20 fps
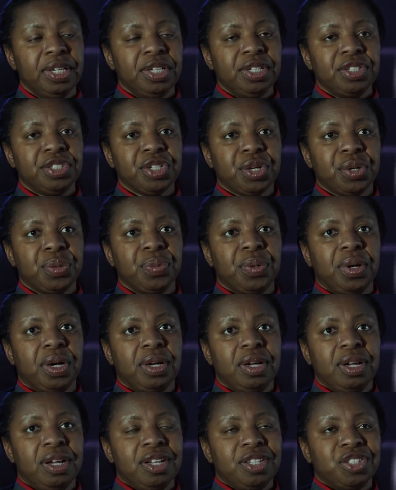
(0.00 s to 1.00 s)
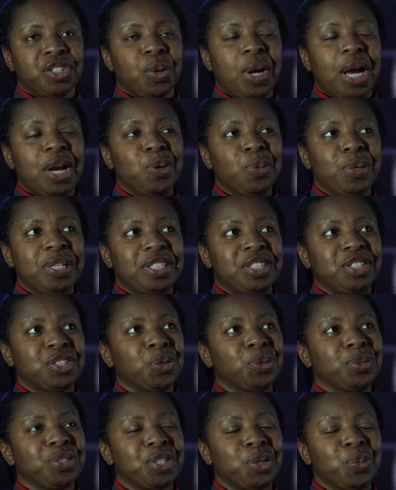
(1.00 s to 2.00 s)
So so I always
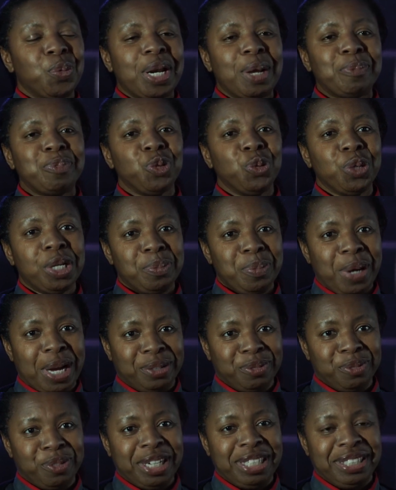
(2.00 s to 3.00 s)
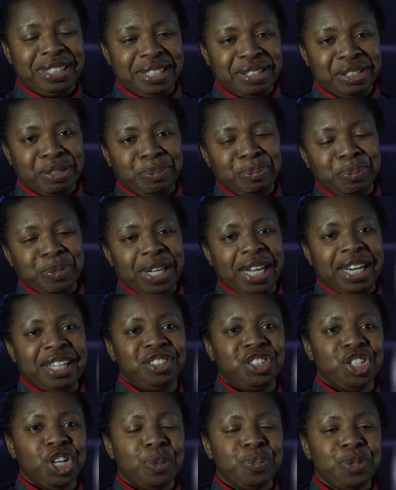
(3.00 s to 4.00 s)
so so when I'm talking about racism and in
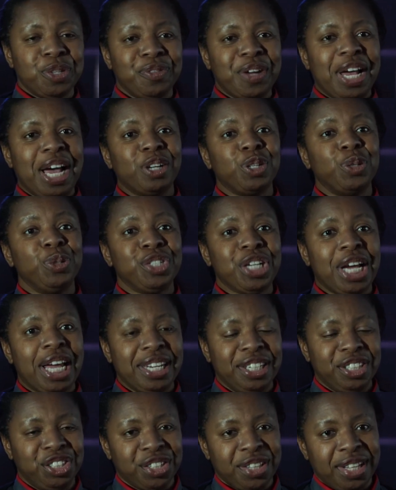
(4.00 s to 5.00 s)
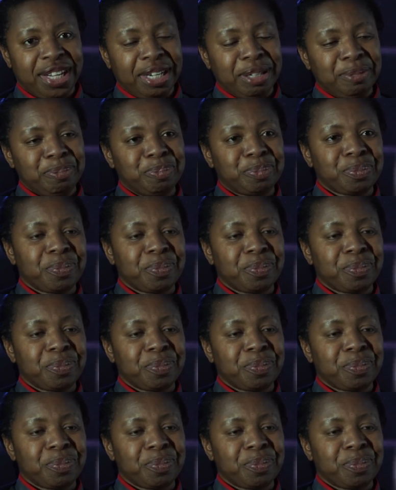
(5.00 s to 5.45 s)
terms of how you challenge that,